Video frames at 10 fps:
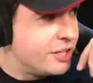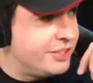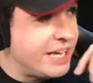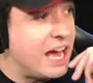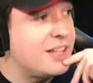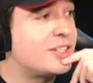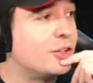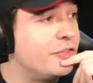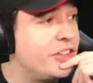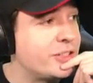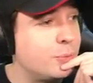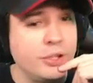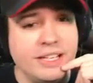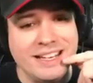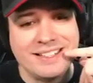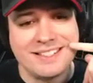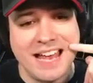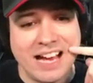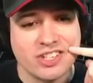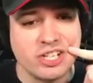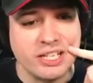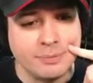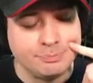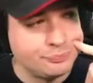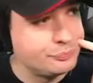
the answer of this one is actually